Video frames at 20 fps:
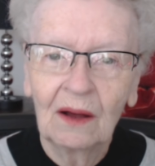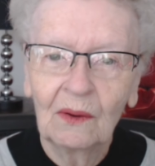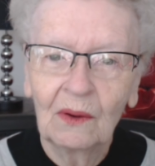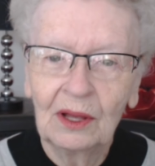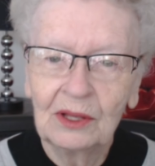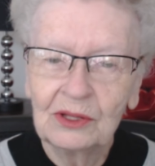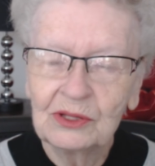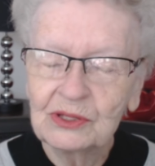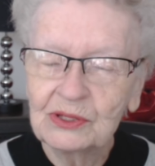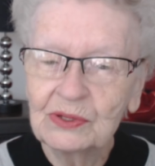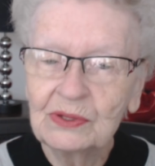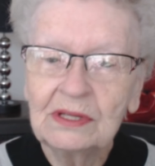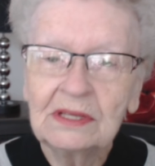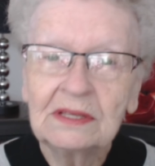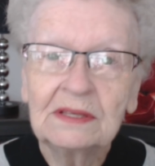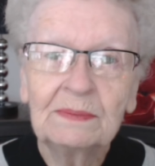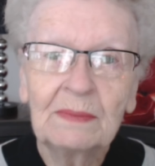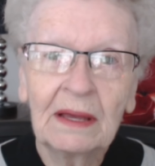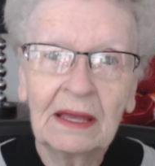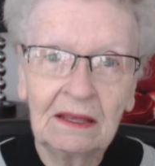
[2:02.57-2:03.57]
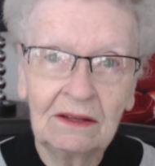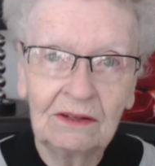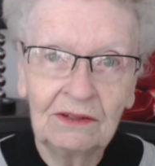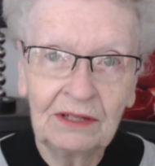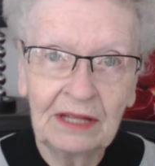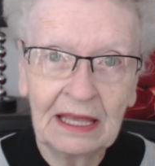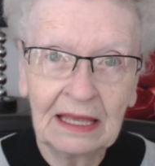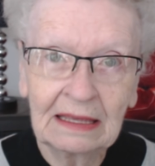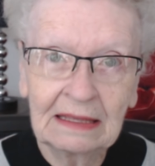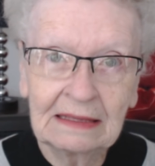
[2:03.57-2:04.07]
as soon as my
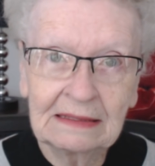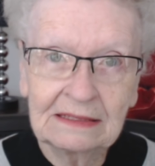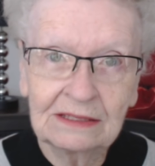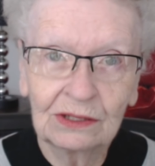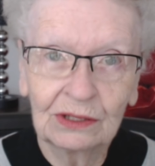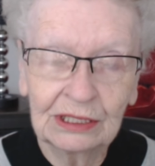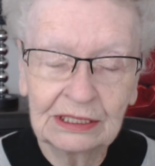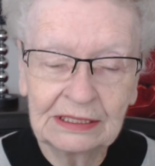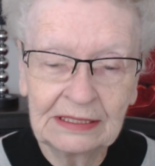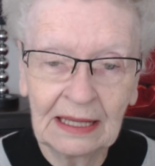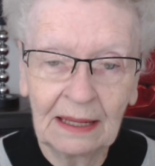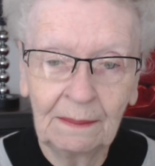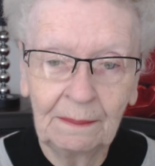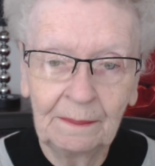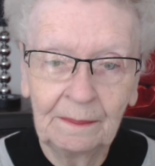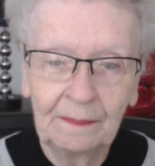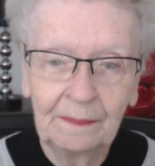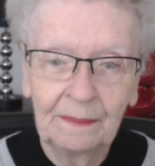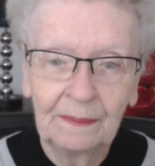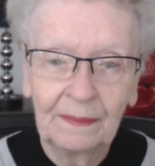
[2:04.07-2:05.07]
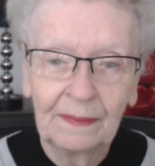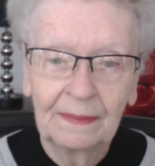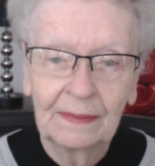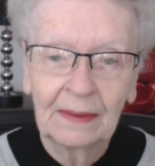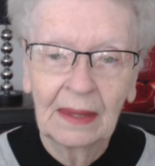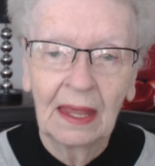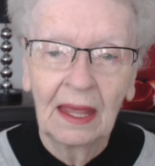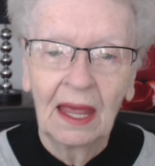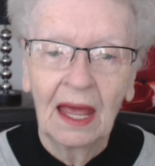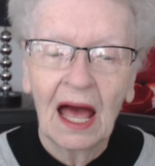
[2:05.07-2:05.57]
internet gets hooked up,
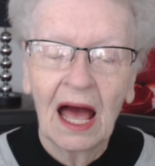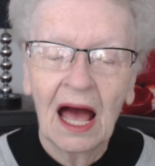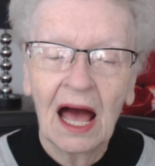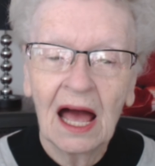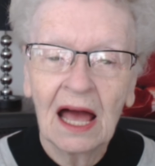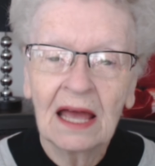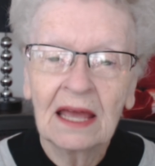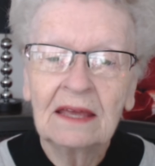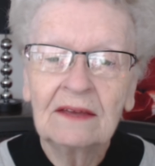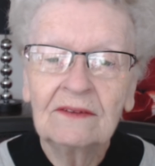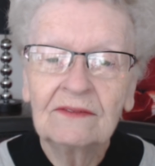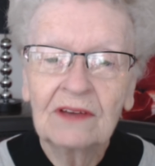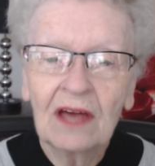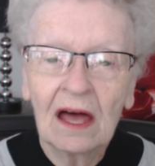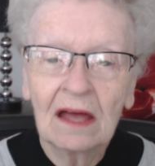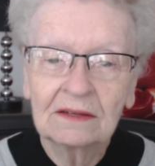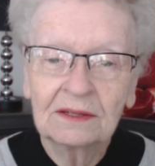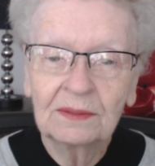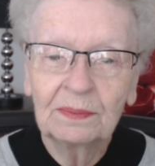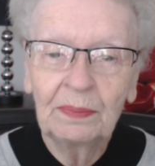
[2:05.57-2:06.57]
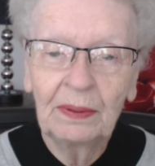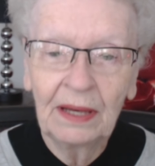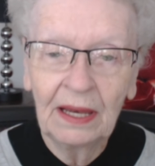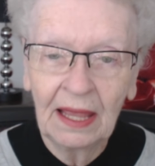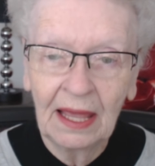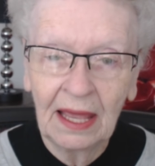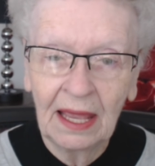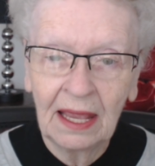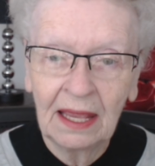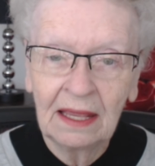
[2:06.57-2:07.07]
I have got to
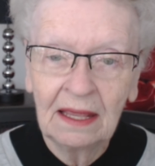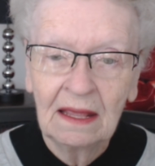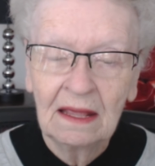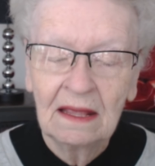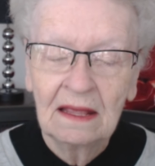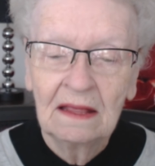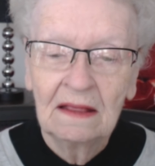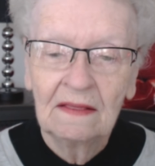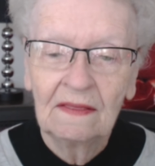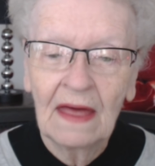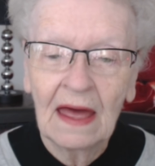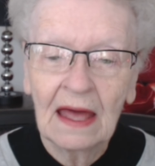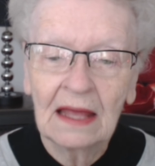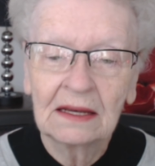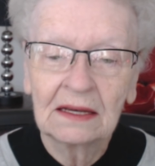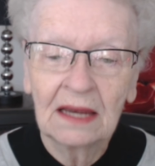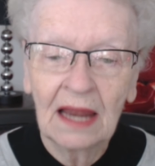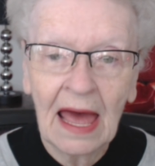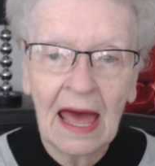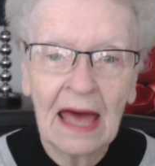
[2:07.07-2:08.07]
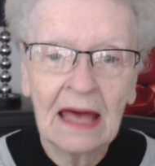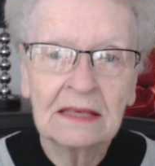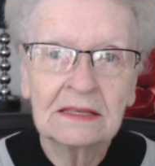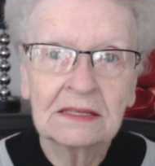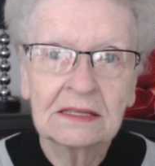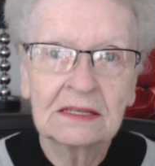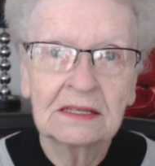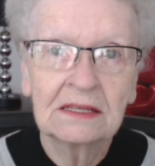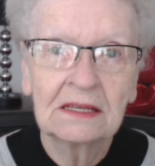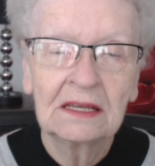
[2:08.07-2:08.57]
play that
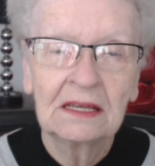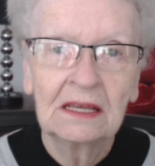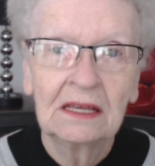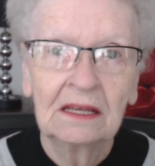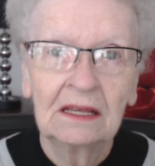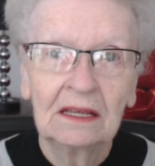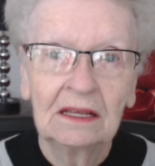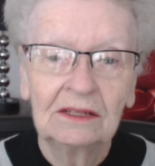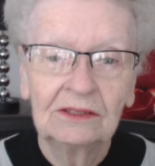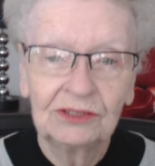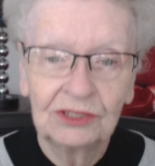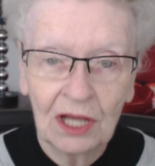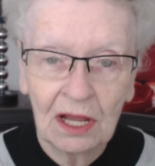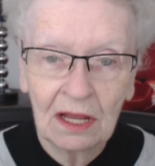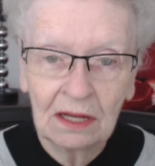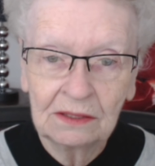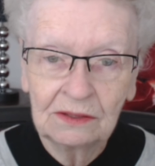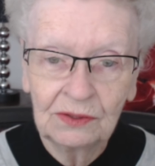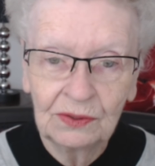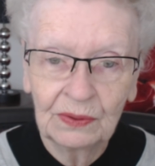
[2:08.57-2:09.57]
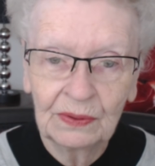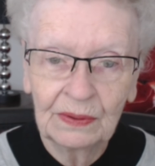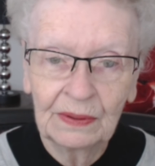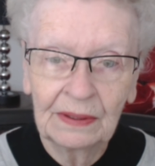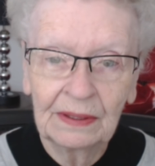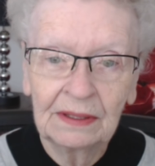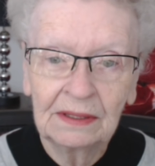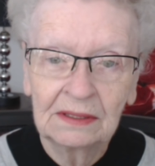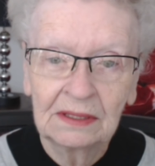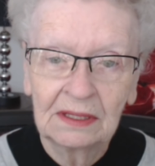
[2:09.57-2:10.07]
last
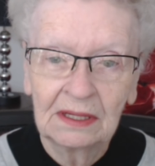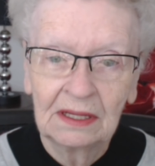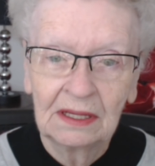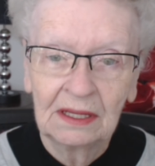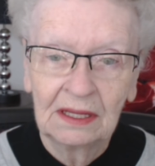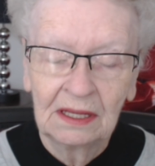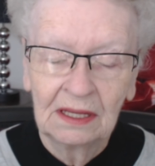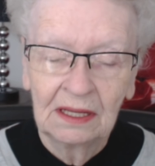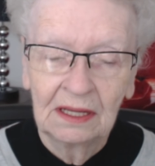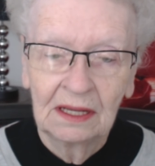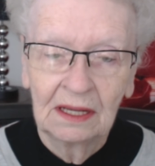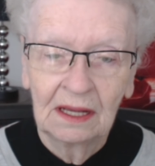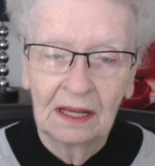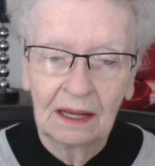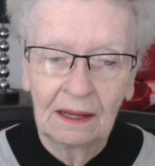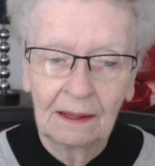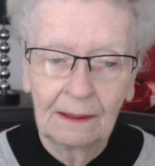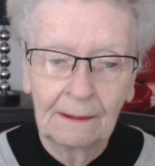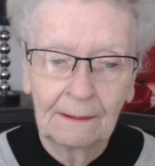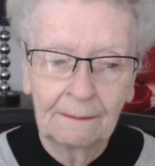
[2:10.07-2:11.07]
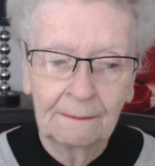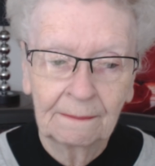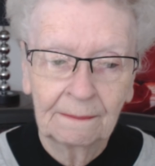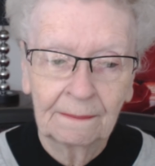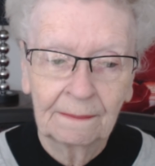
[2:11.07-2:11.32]
Jandor um,